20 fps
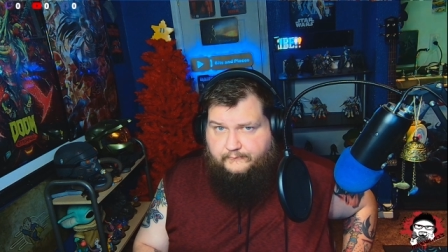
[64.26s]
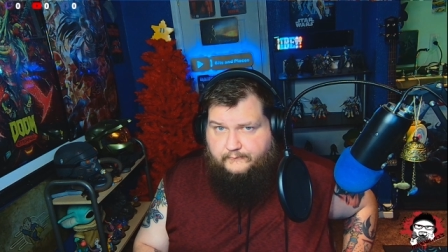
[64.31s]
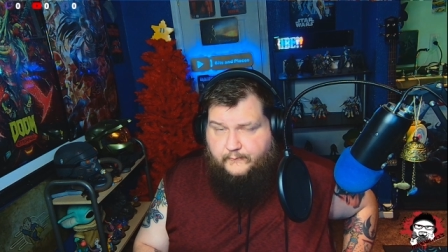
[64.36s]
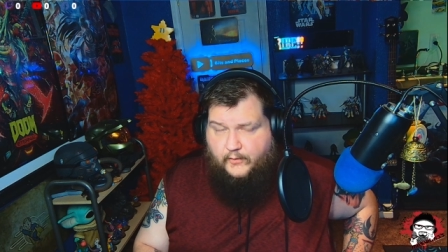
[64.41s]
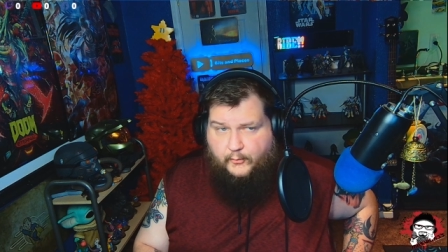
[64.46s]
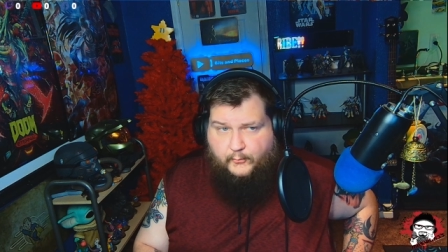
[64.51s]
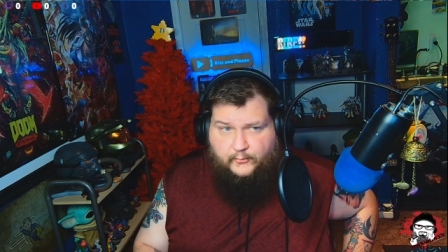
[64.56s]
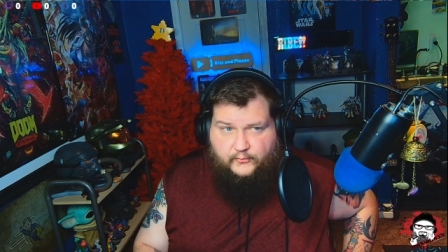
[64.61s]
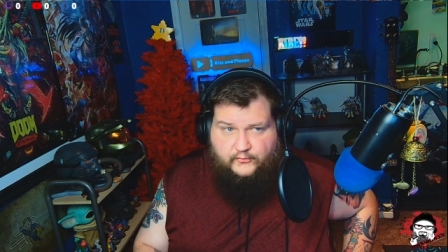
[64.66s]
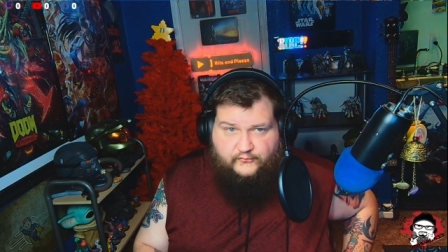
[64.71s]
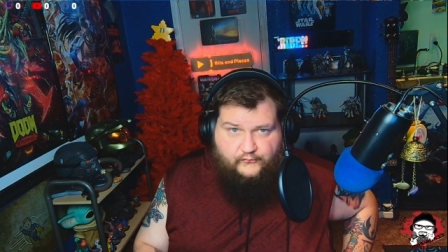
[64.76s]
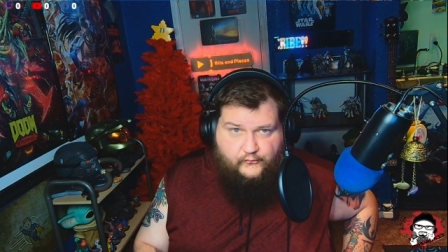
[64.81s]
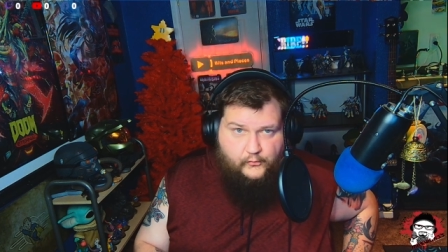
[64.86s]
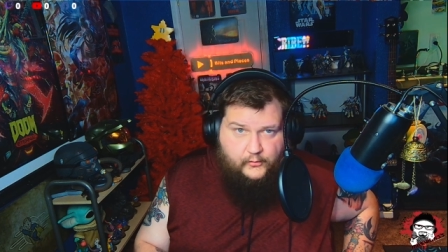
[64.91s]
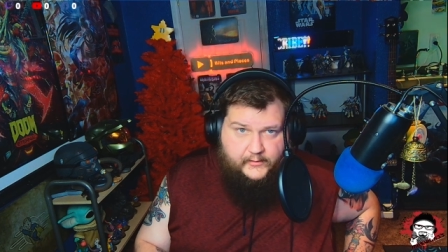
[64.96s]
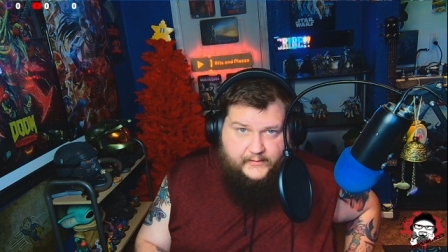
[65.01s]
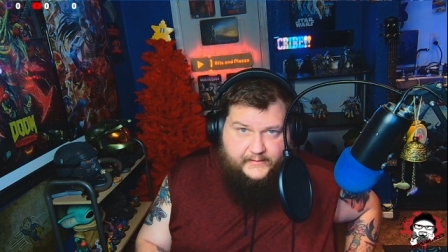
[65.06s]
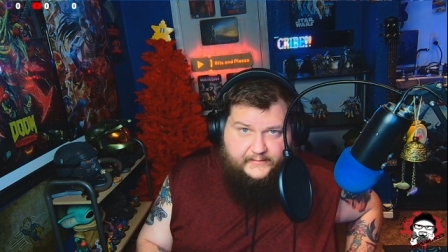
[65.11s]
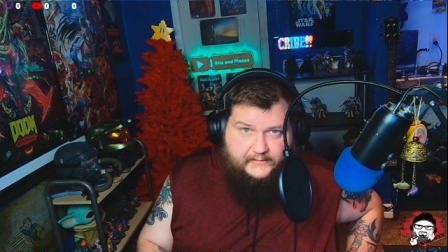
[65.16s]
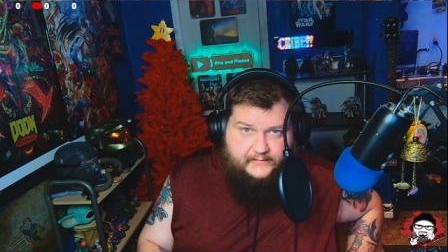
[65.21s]
almost
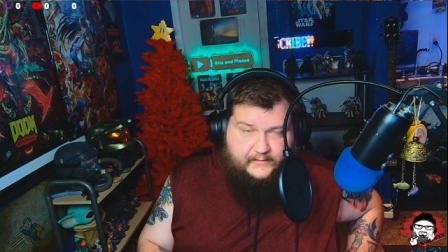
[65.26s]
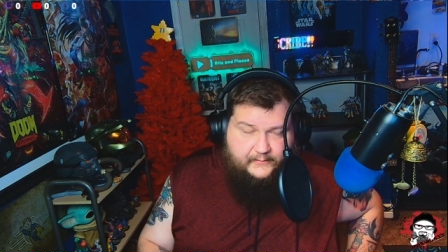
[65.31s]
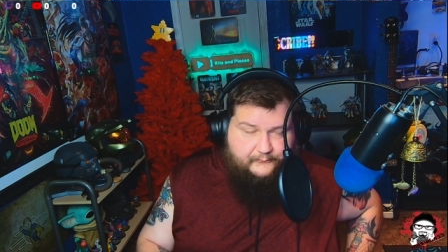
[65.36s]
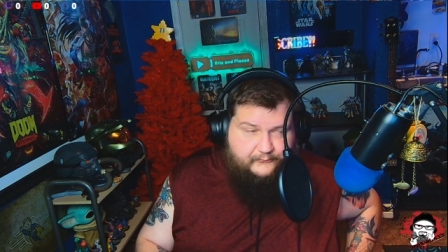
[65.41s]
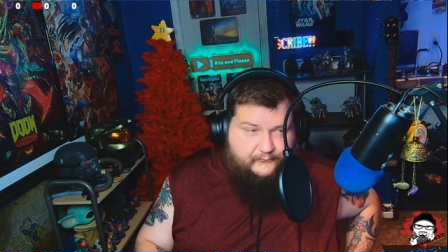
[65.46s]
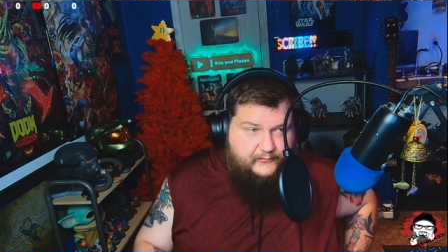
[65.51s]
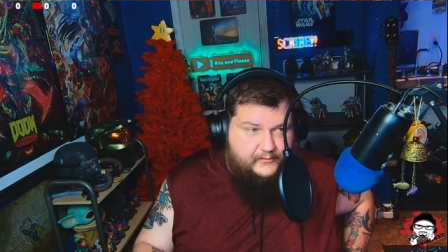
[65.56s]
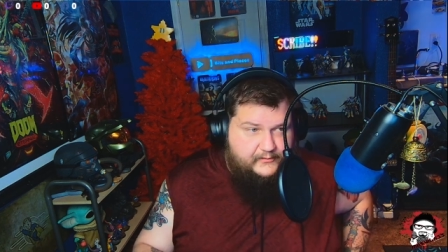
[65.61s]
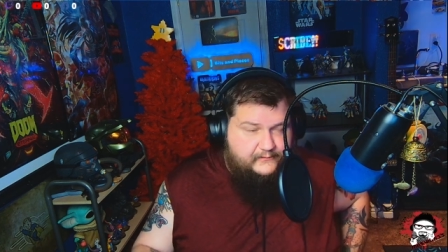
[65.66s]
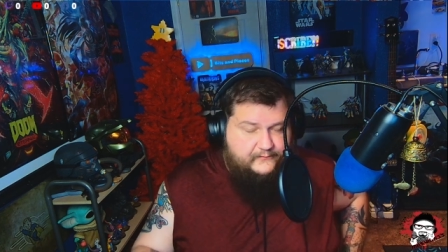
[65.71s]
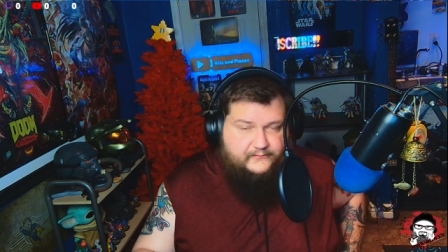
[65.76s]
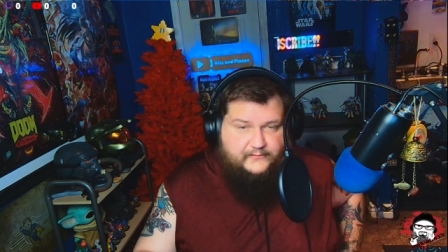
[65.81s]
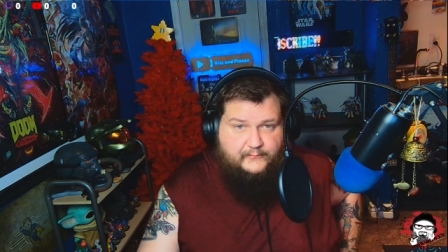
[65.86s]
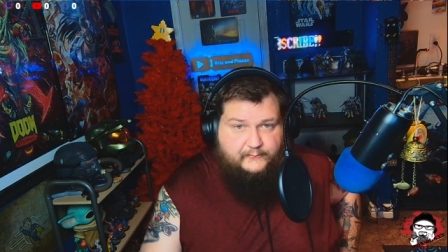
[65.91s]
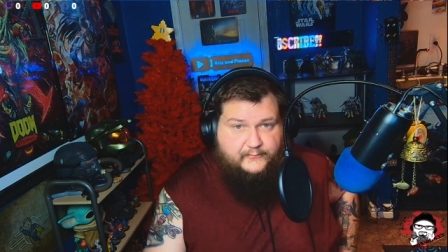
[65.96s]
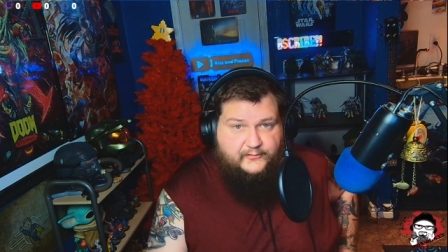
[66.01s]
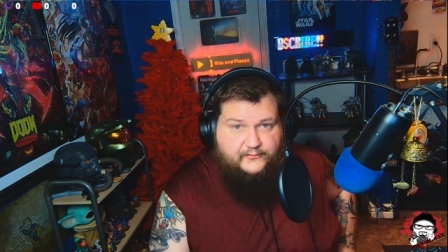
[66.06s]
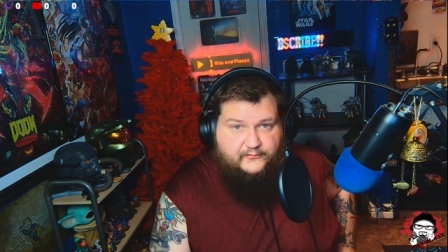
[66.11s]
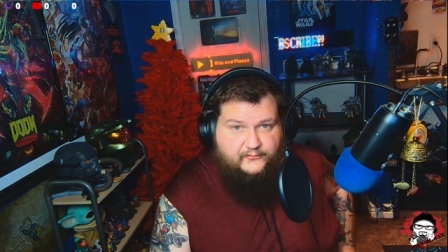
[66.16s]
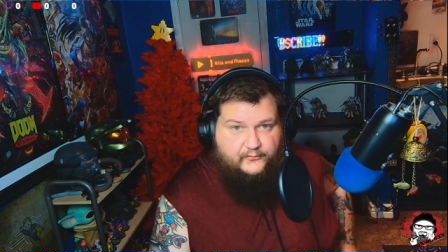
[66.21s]
40. I'm
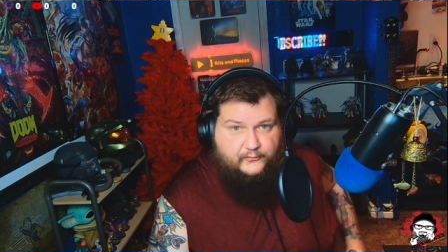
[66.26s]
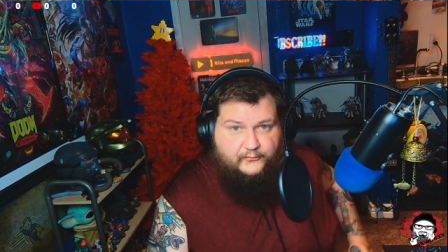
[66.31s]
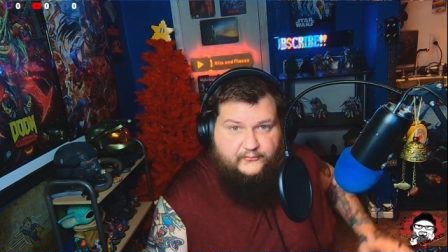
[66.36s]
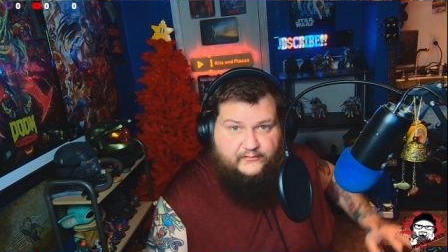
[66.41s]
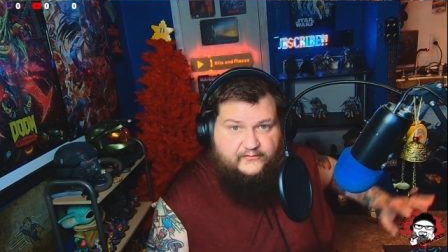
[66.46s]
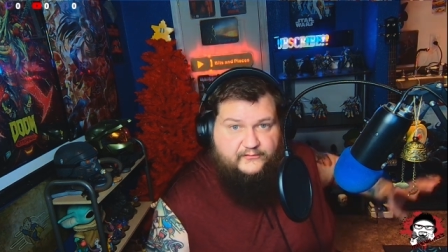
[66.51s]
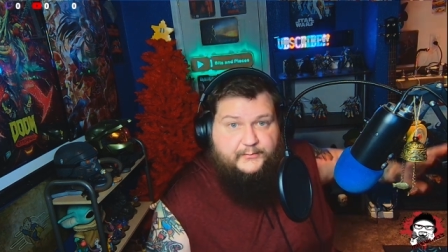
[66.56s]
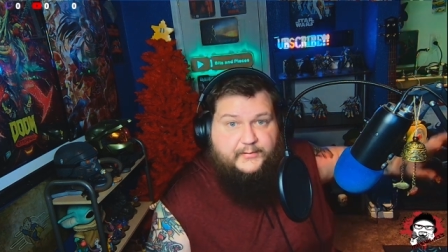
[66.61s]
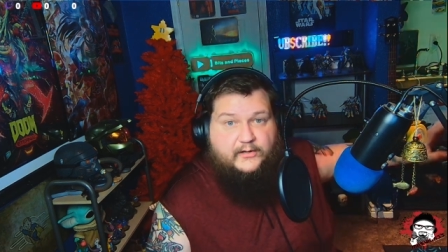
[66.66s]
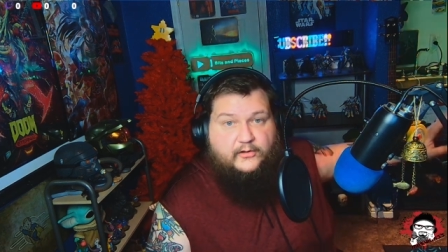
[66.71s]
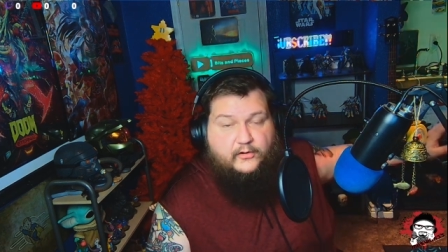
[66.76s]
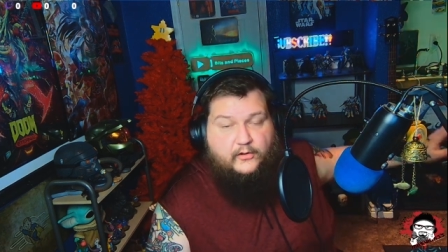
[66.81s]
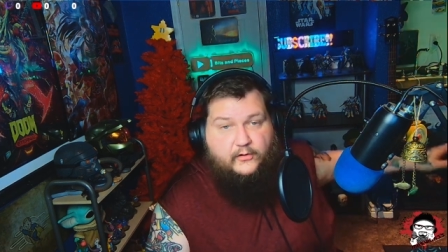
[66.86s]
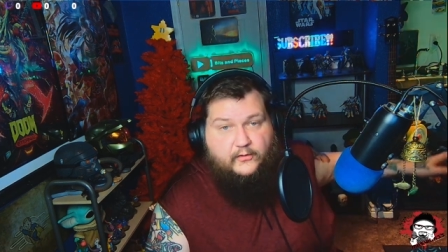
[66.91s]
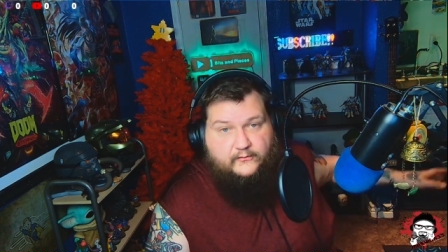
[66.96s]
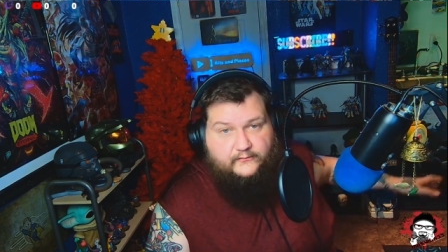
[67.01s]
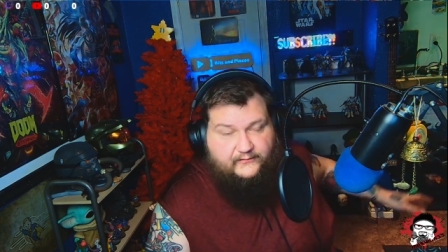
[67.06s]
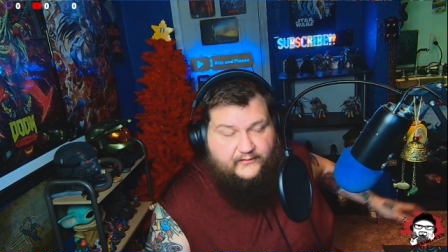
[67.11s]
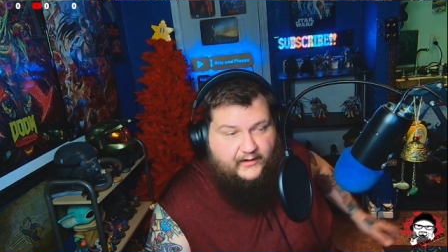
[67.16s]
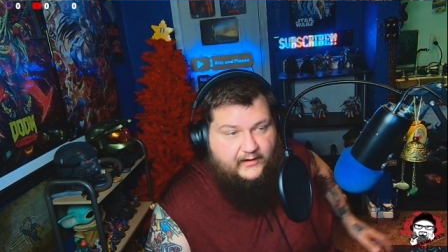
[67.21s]
37 years old, so it's been a
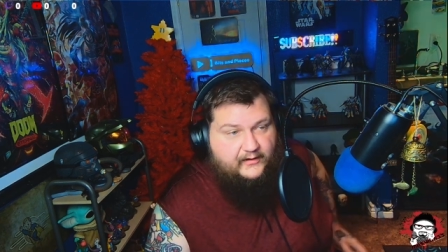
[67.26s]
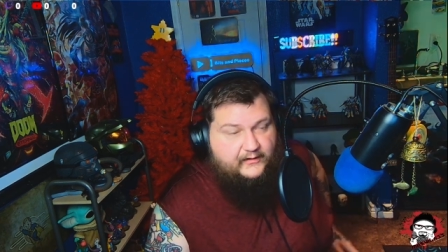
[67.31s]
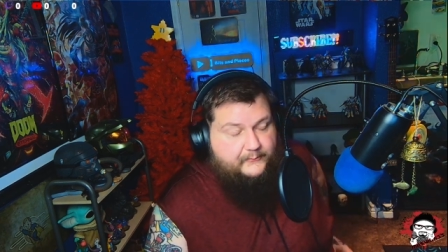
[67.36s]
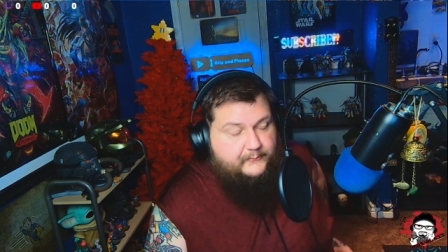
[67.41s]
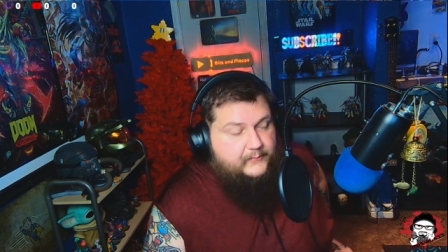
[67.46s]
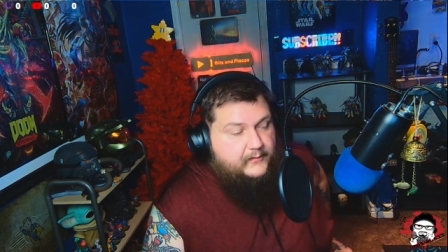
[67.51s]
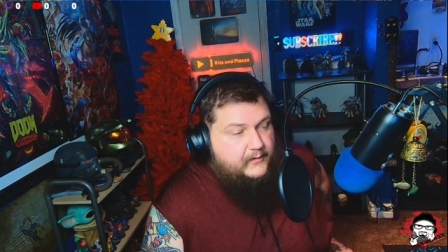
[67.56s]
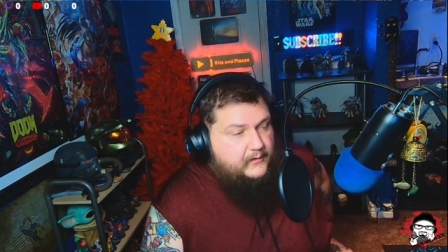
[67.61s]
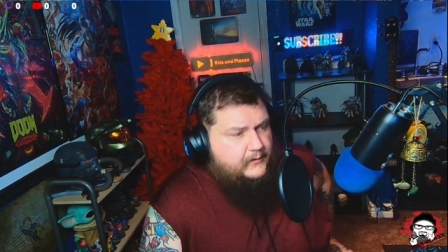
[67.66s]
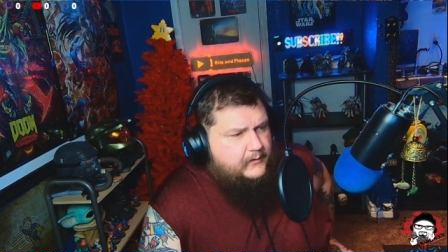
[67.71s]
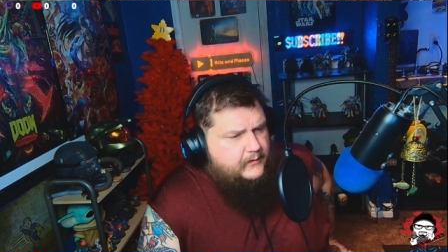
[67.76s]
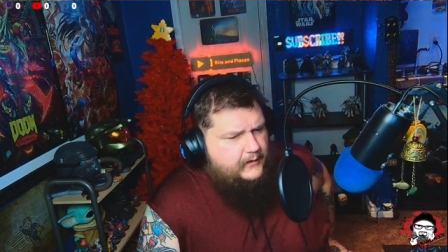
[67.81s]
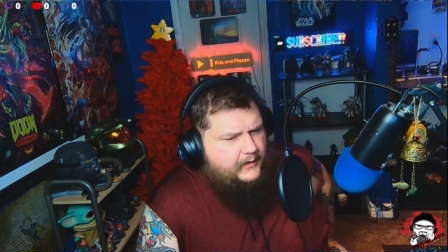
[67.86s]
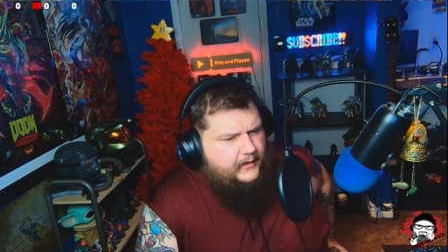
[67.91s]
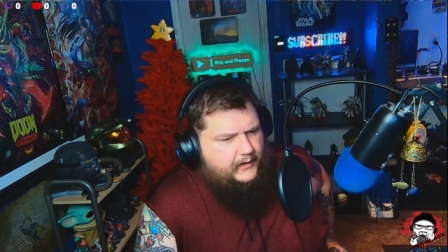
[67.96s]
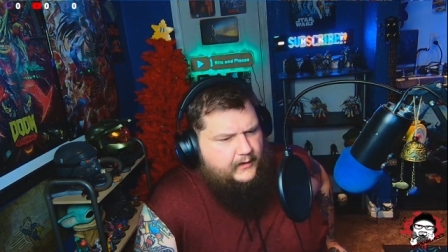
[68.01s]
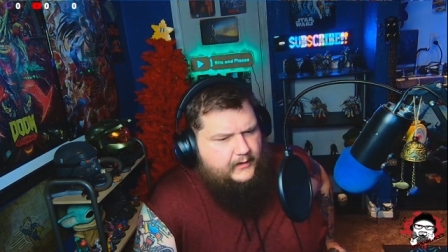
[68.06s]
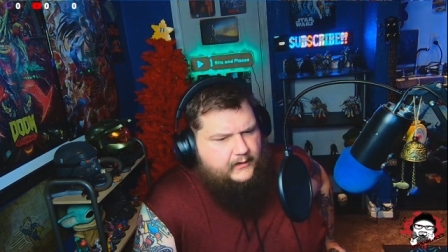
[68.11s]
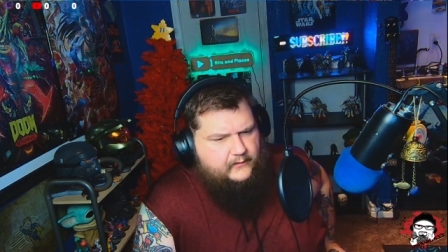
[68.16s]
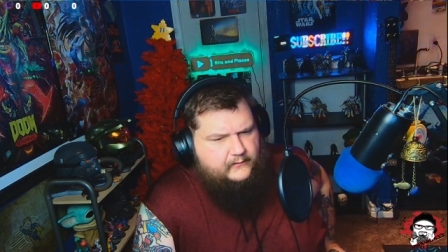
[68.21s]
long time.
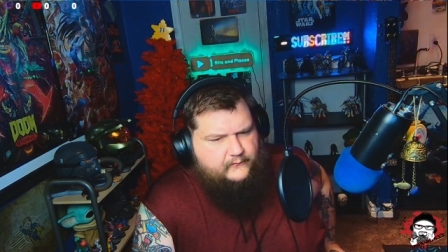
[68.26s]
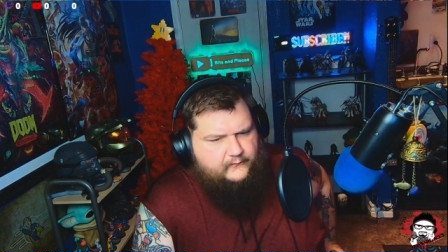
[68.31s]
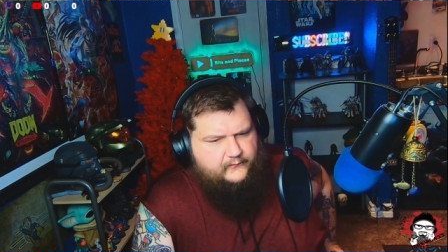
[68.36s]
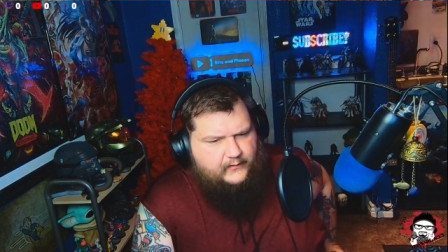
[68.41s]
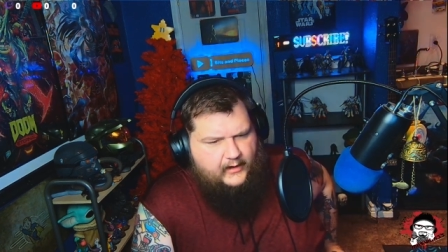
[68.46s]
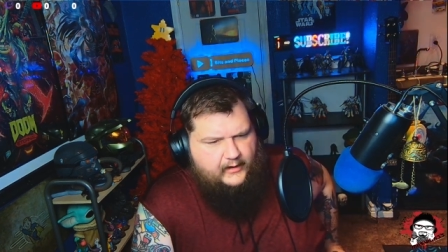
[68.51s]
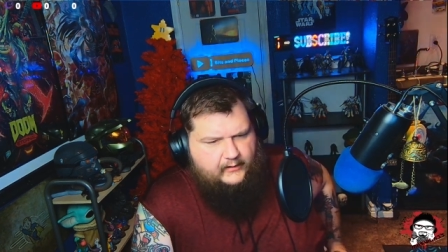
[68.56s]
And I